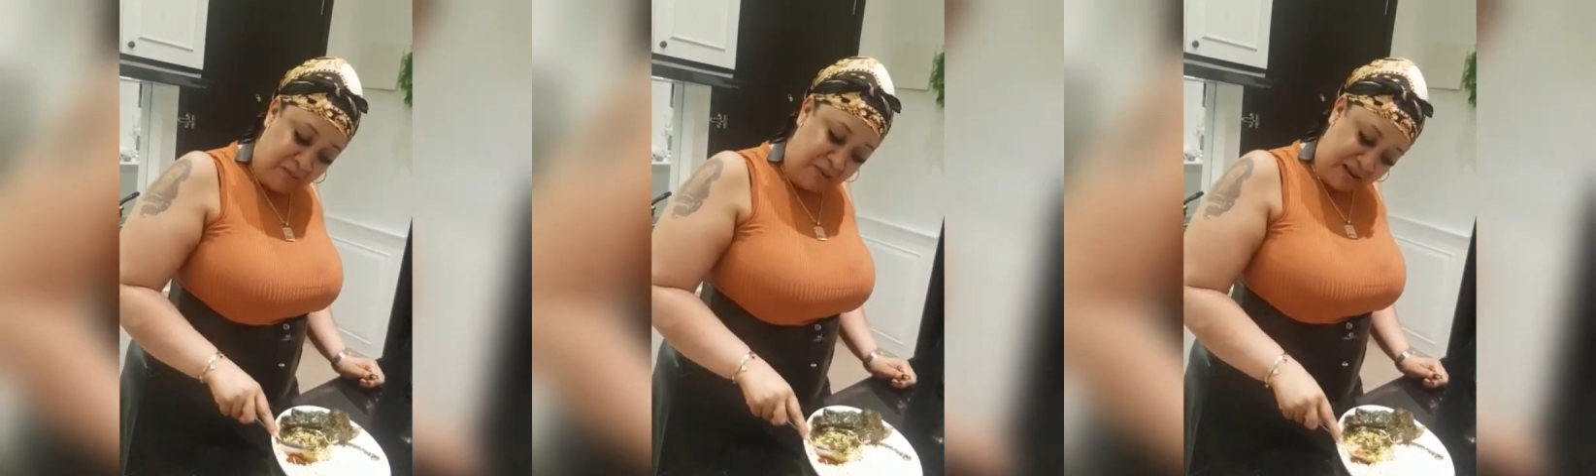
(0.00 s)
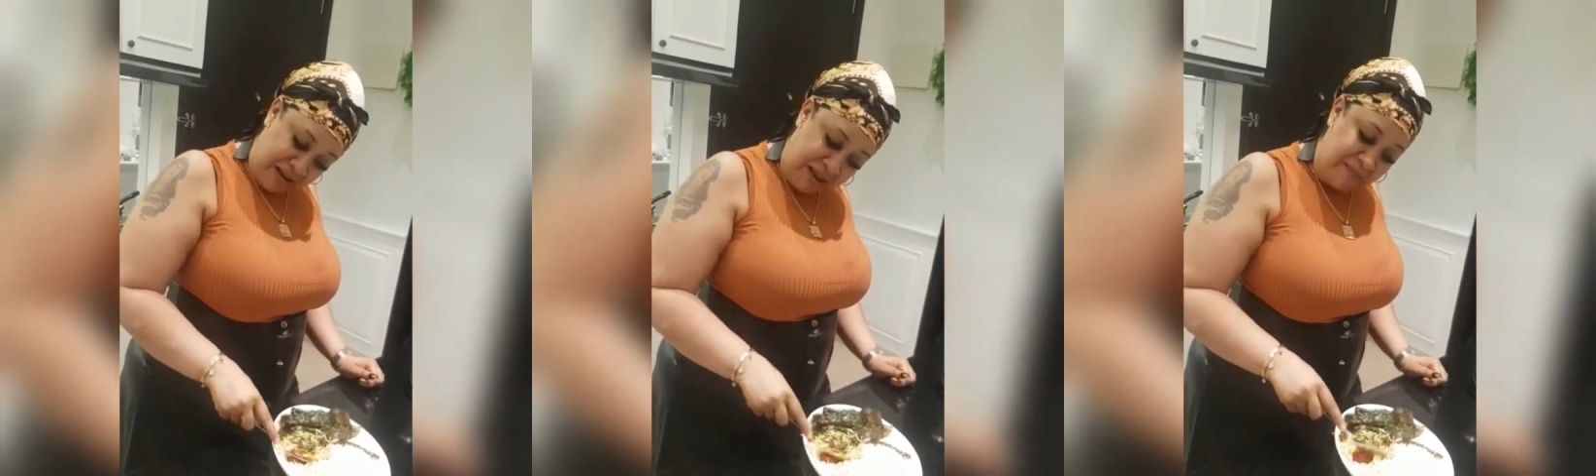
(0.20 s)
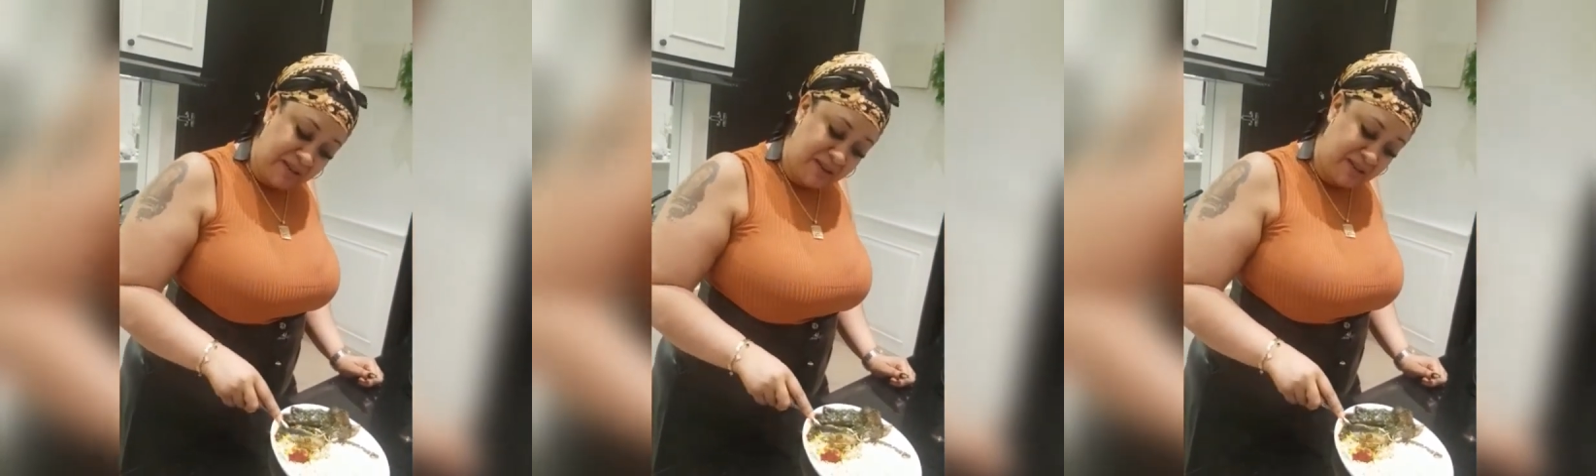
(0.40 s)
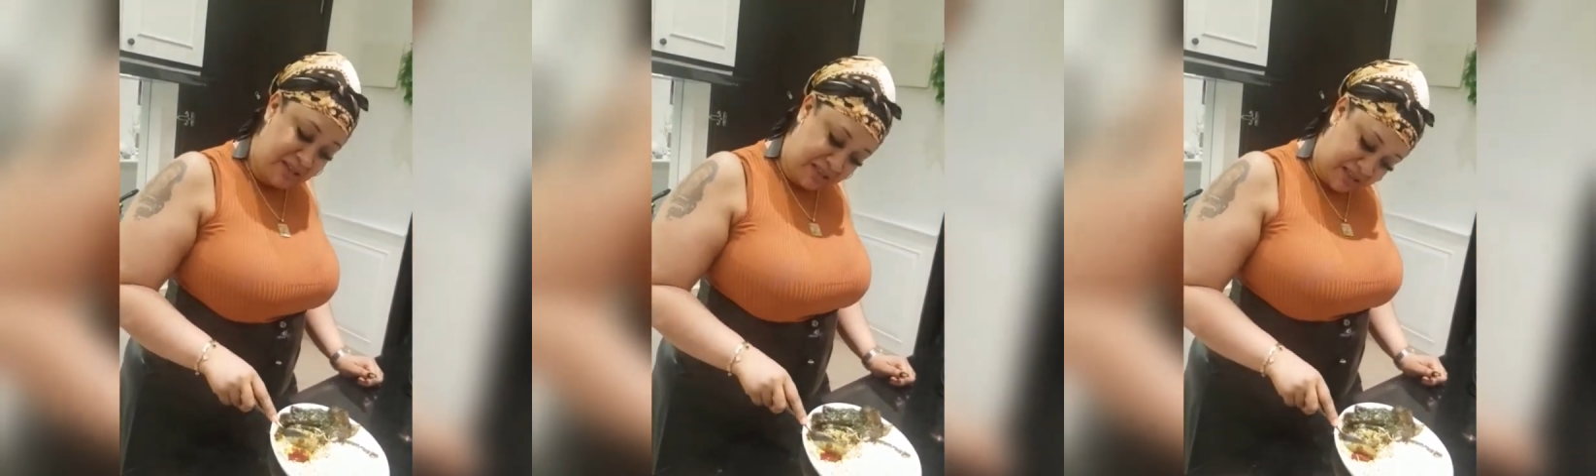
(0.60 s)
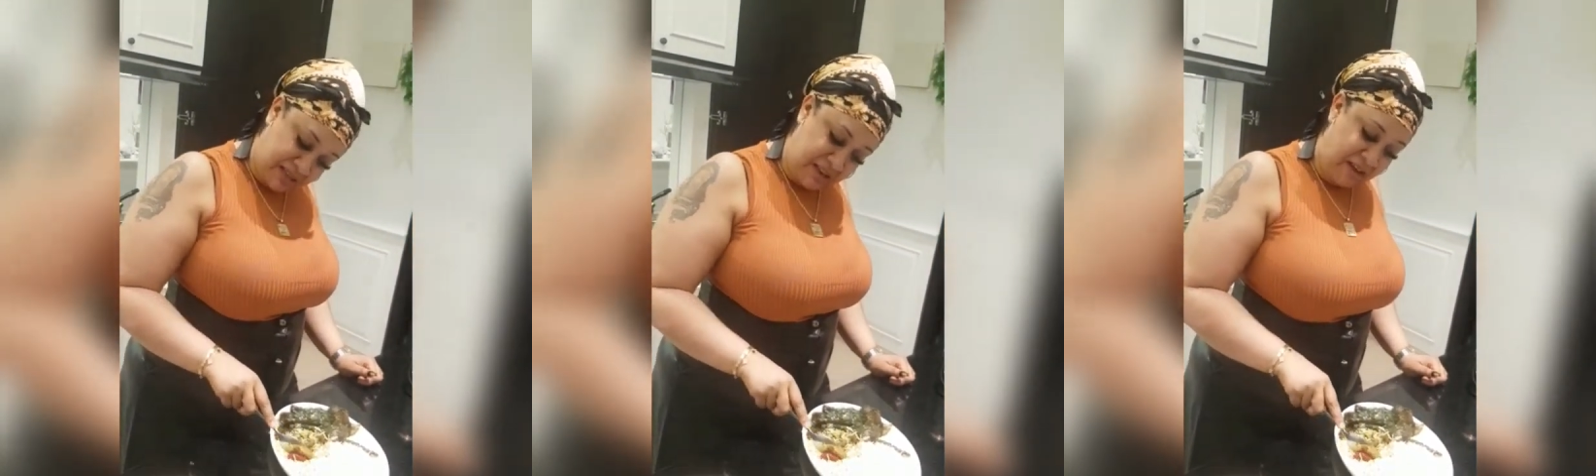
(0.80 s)
queen like me
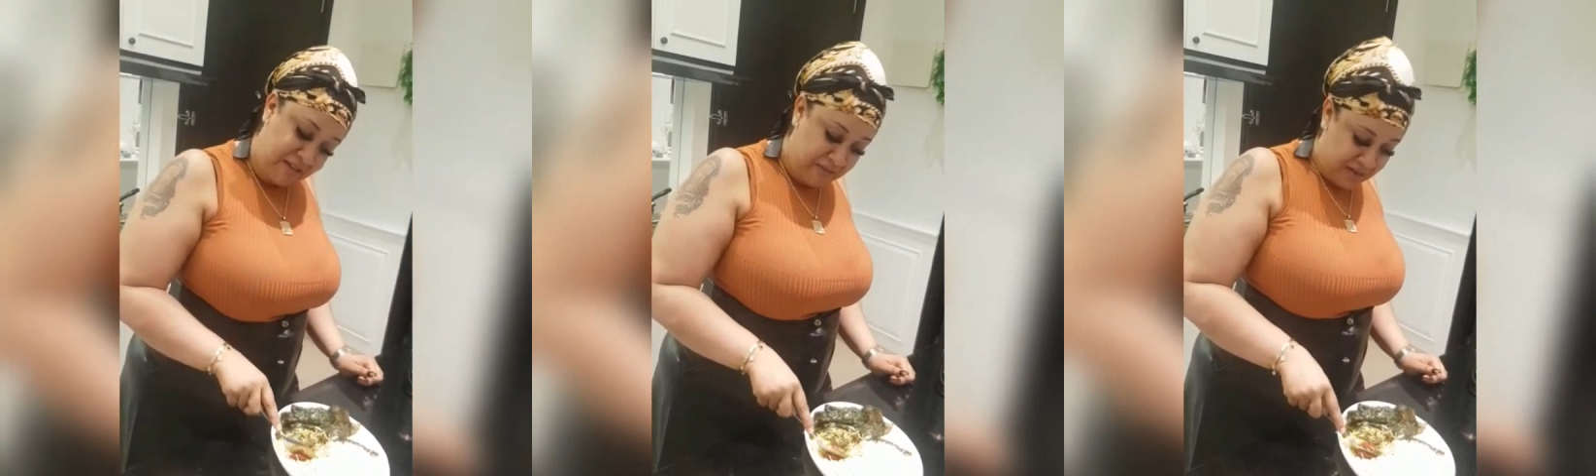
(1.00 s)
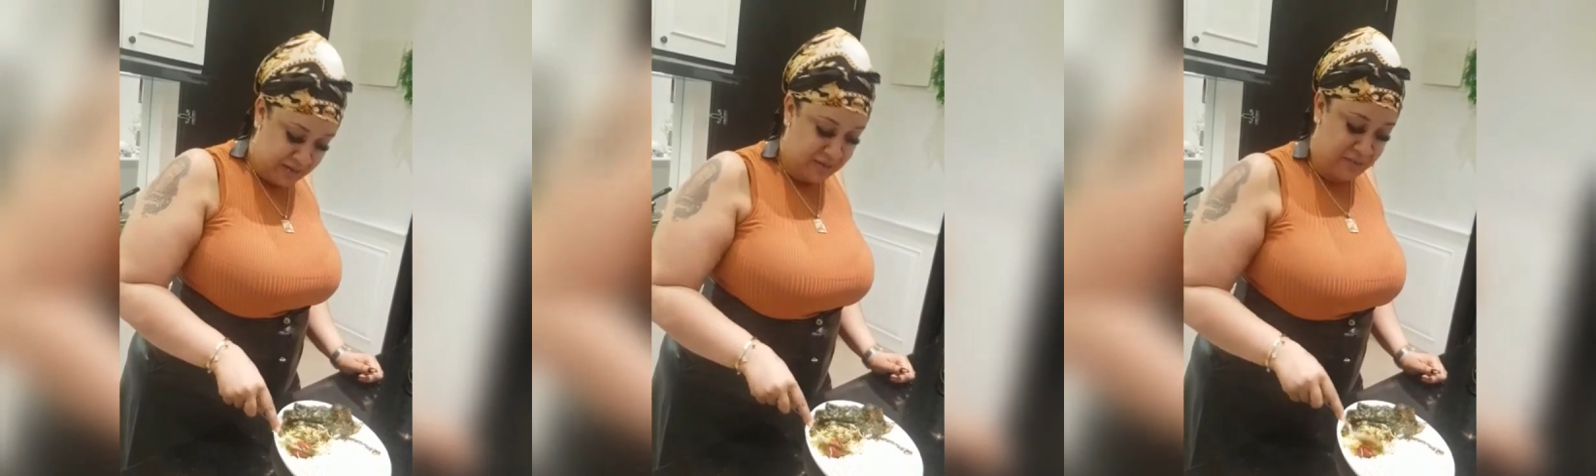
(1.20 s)
deserve it,